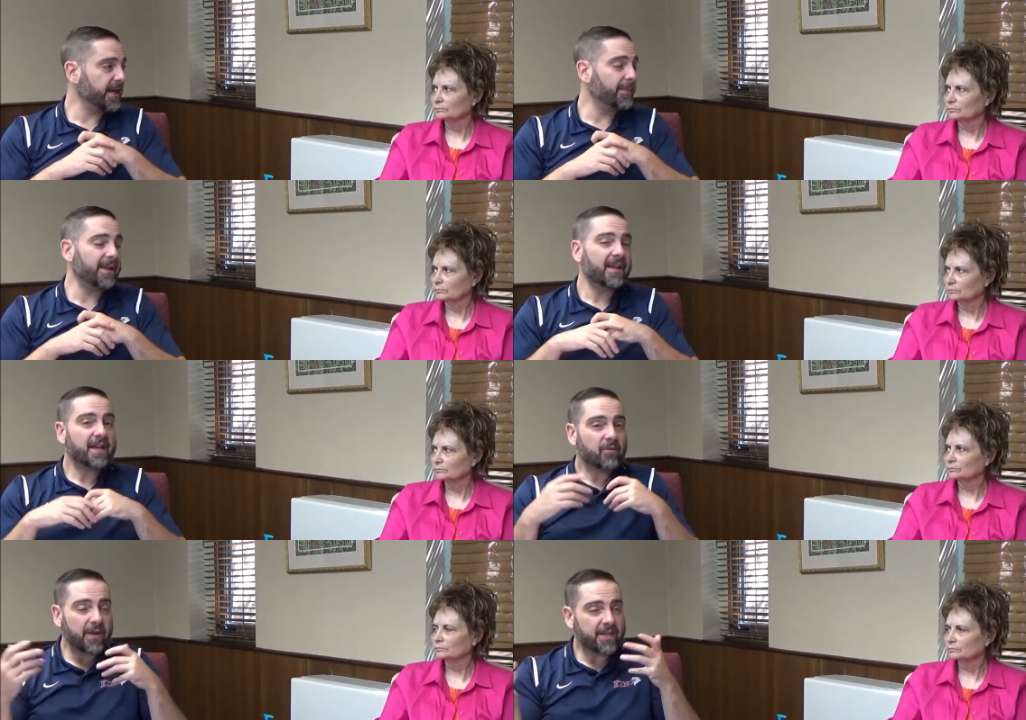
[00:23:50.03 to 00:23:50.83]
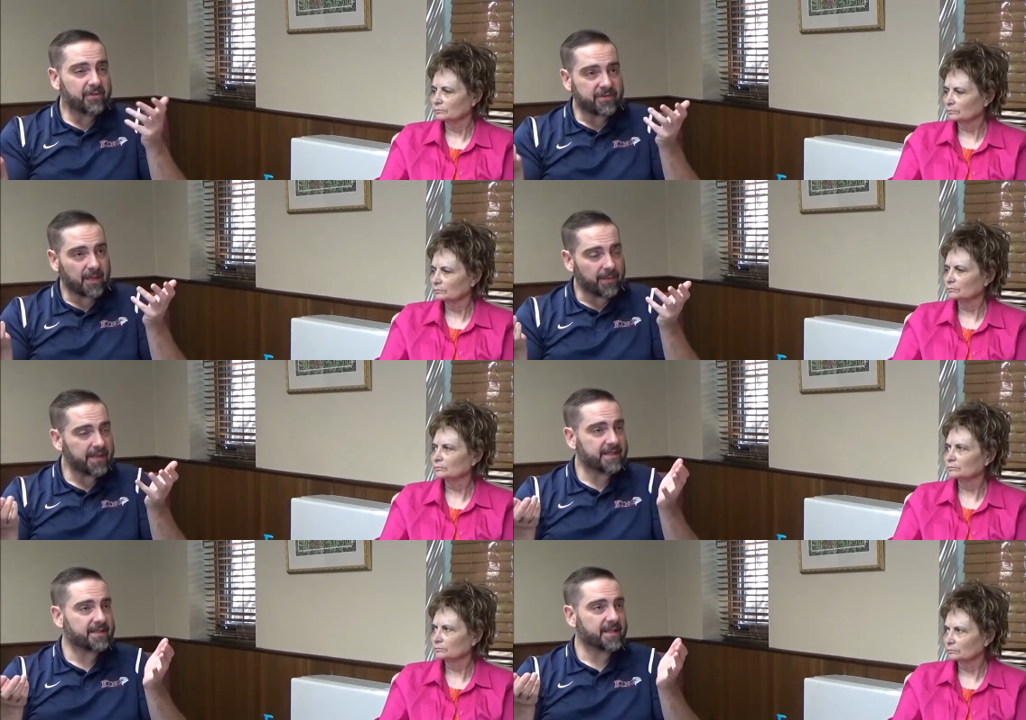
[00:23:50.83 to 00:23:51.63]
Speaker 1: I mean, we do some of
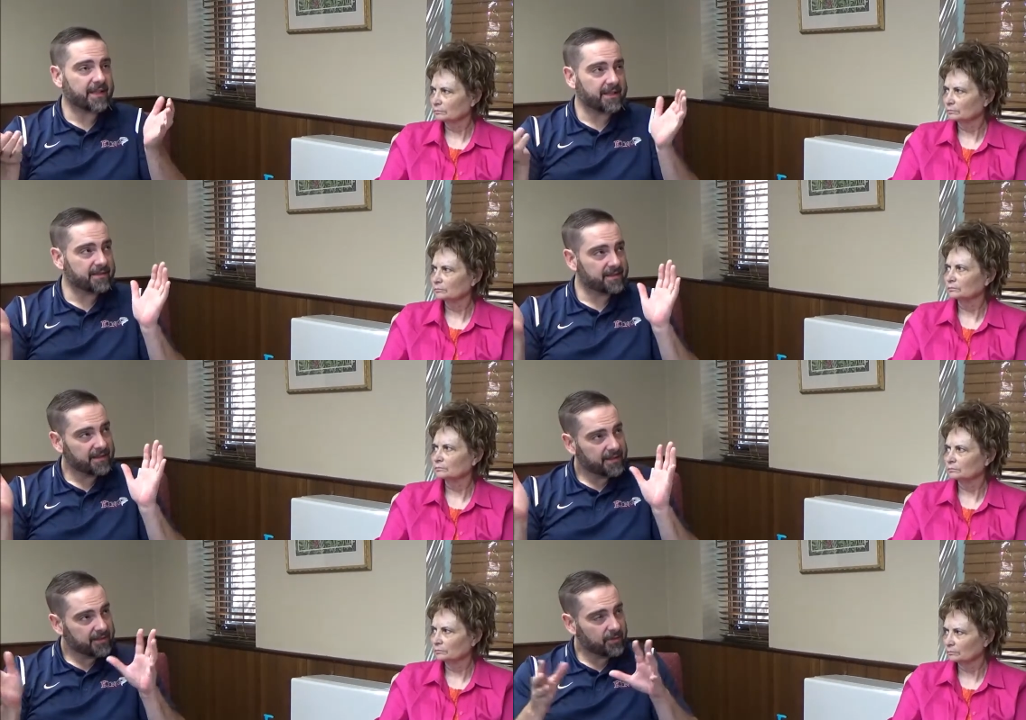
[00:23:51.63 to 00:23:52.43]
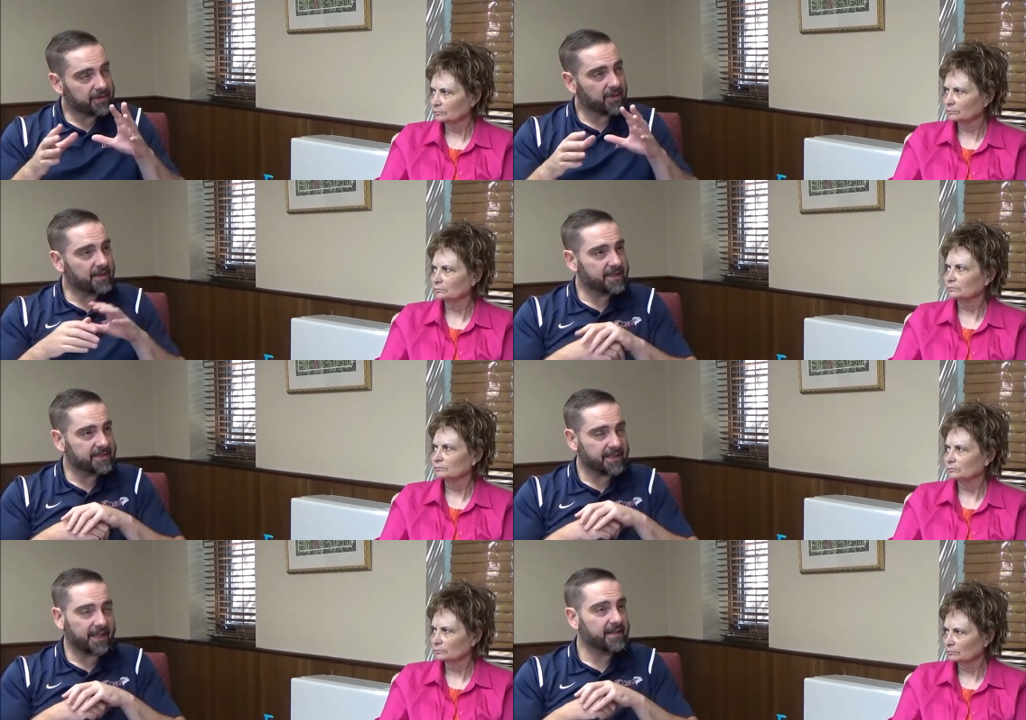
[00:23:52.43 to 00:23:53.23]
these things to a certain
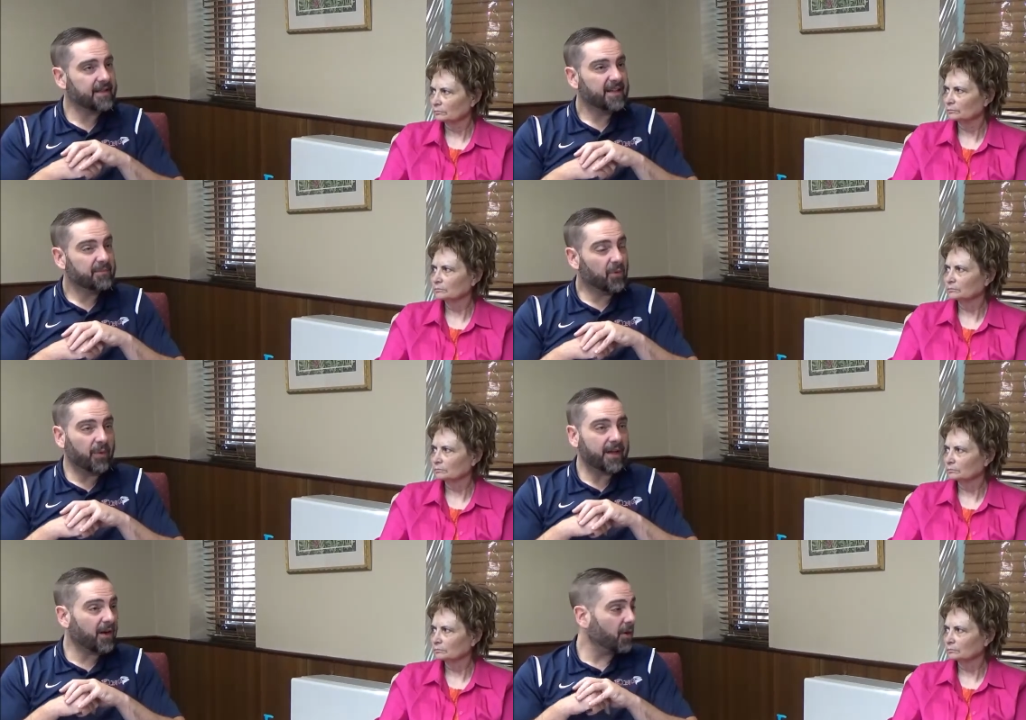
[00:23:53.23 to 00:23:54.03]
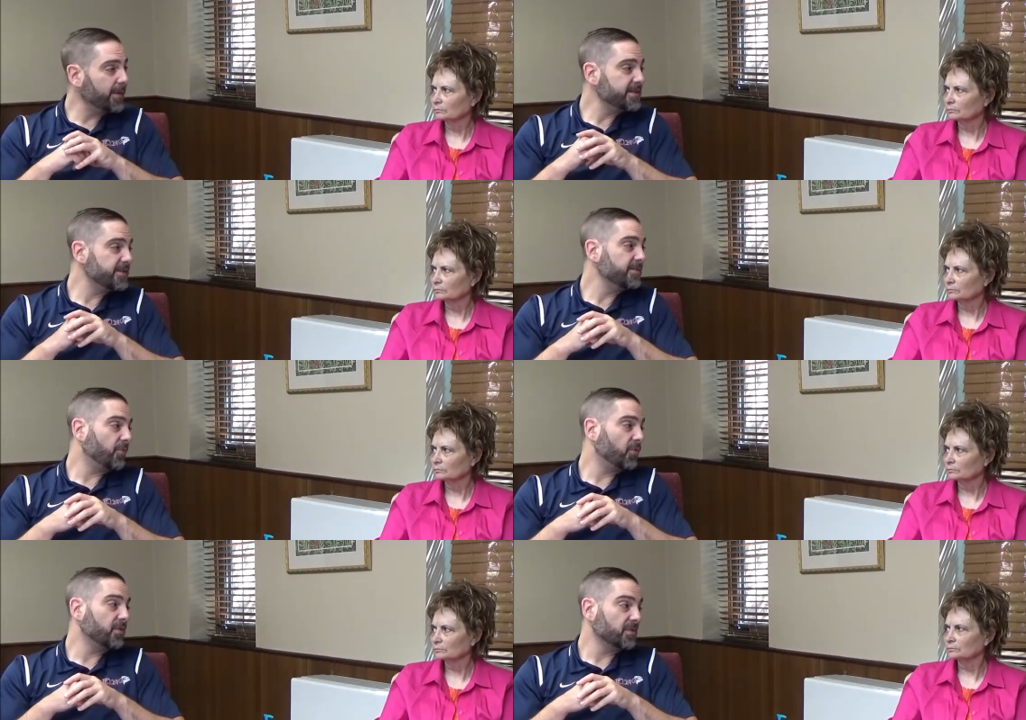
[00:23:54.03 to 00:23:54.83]
extent, but we could always do
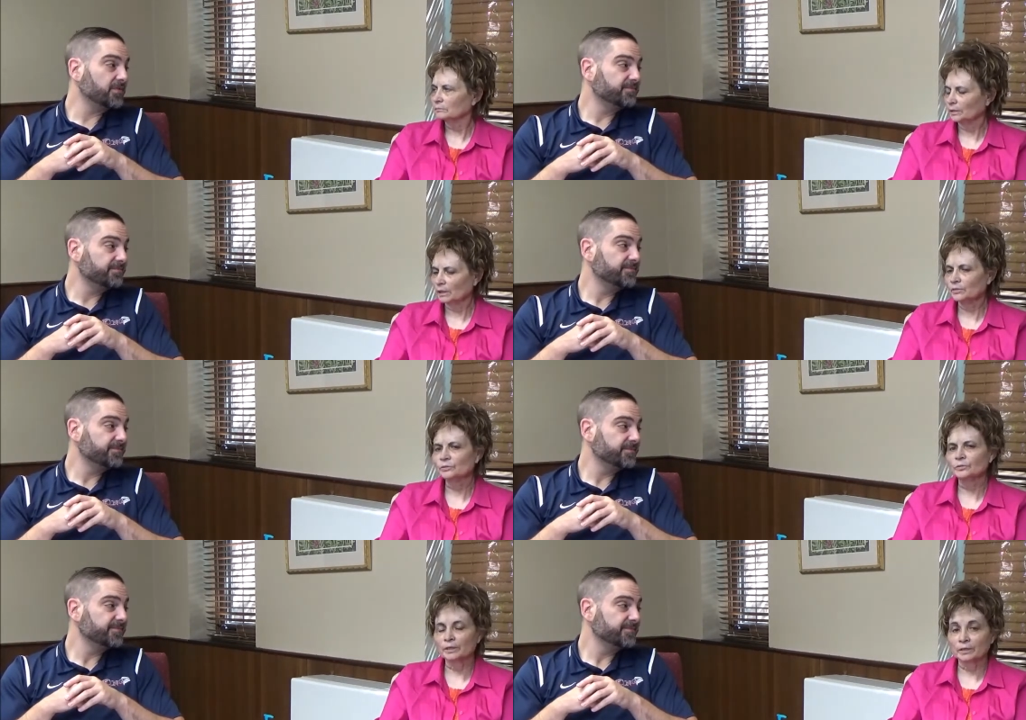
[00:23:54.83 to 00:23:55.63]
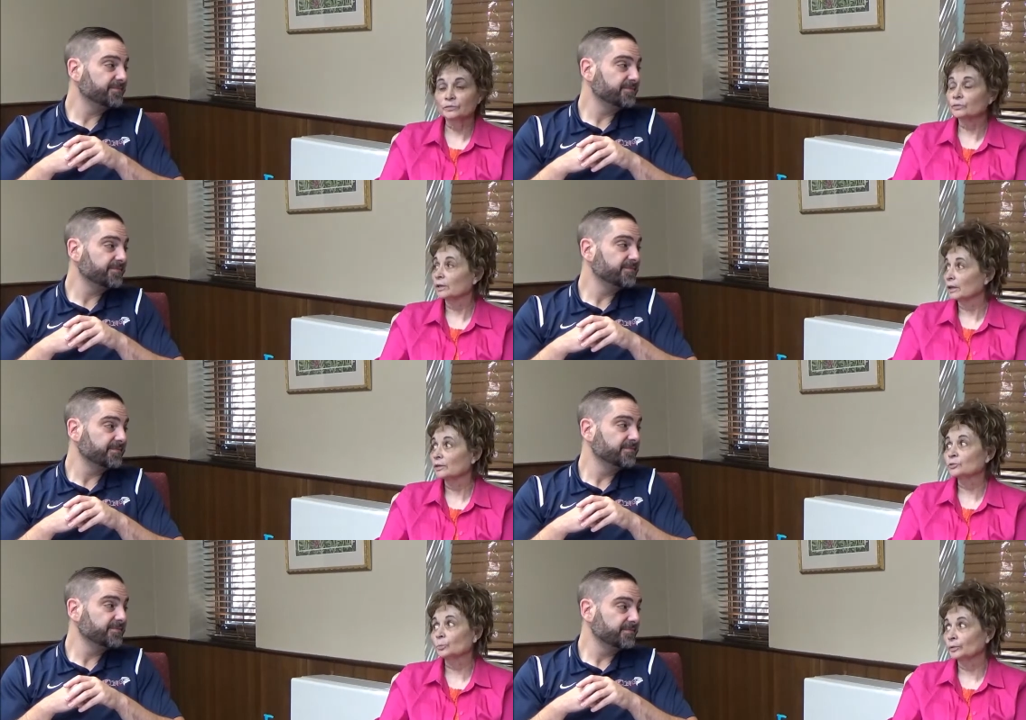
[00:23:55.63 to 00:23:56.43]
more.
Speaker 2: Yes, yes,
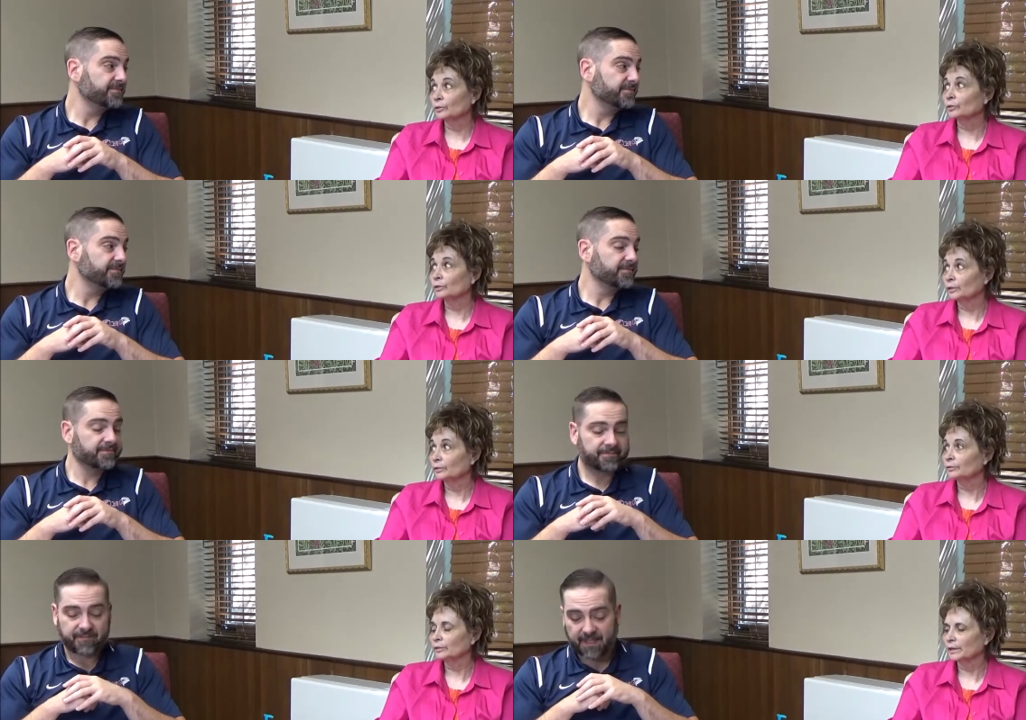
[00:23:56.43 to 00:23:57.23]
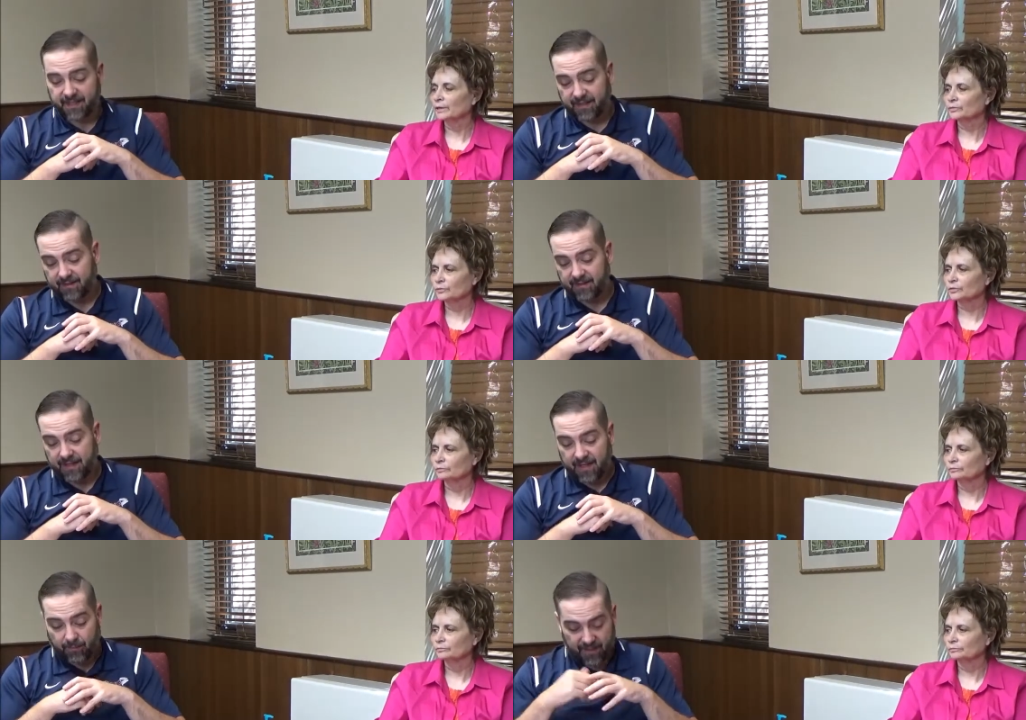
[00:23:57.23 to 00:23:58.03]
yes, we could. Yes.
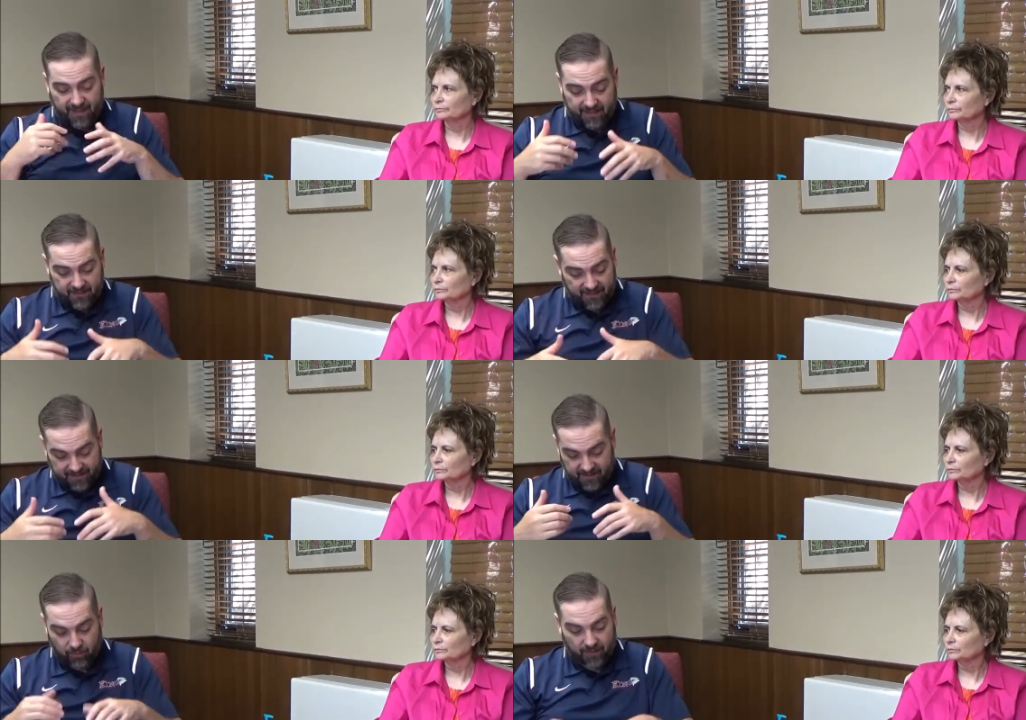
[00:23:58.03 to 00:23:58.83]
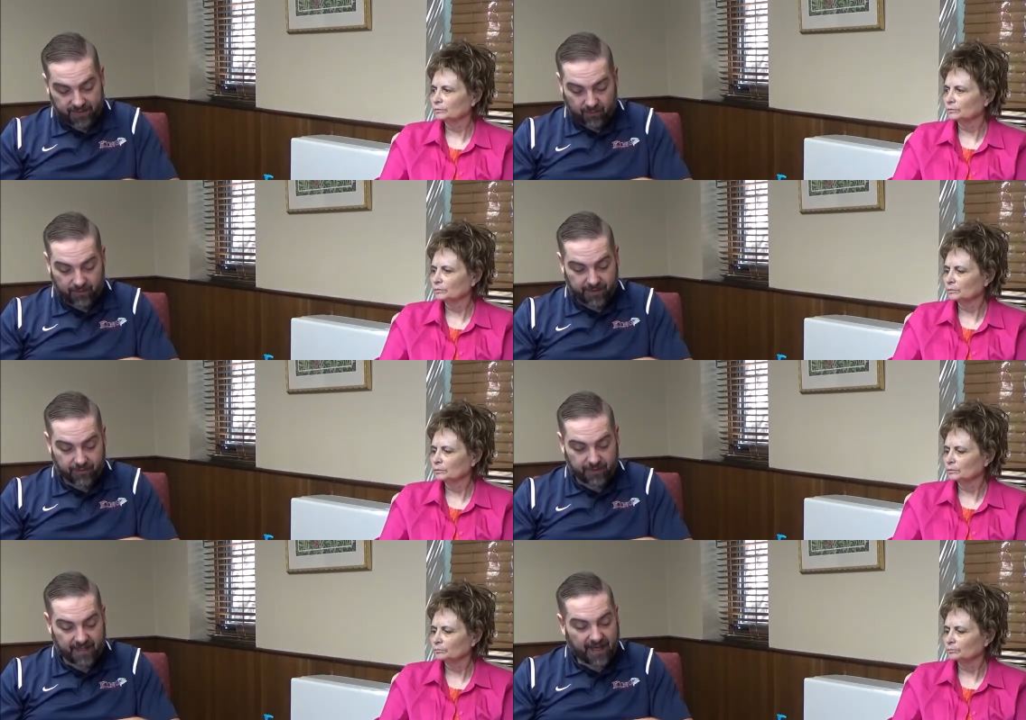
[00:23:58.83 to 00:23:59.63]
Speaker 1: Yeah. But that's this is what they were
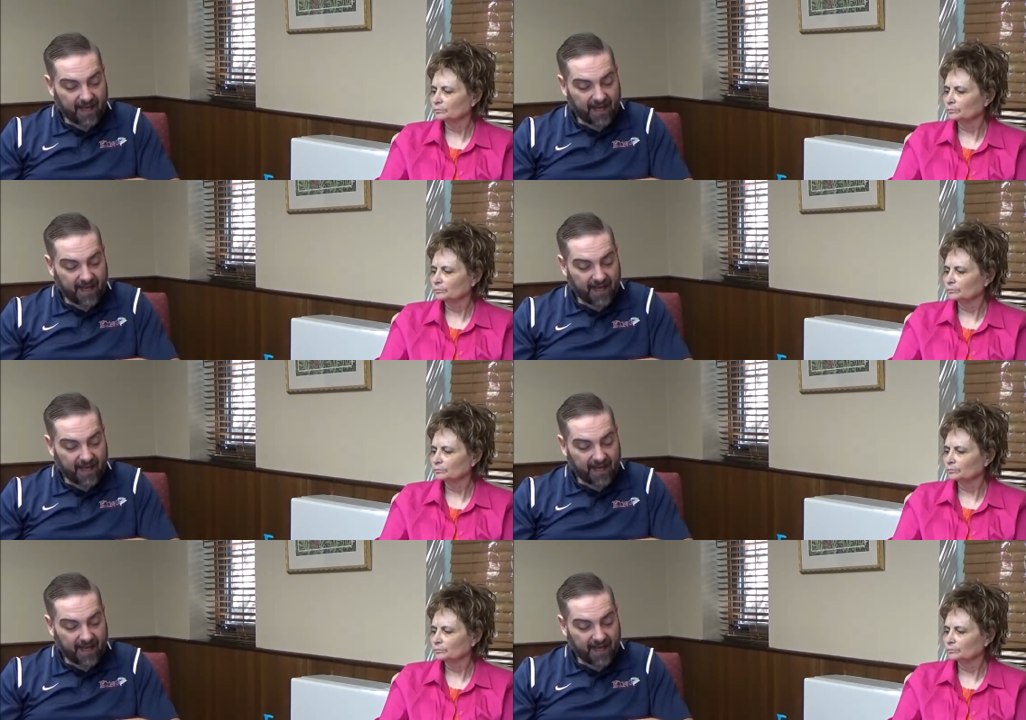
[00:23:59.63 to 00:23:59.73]
doing.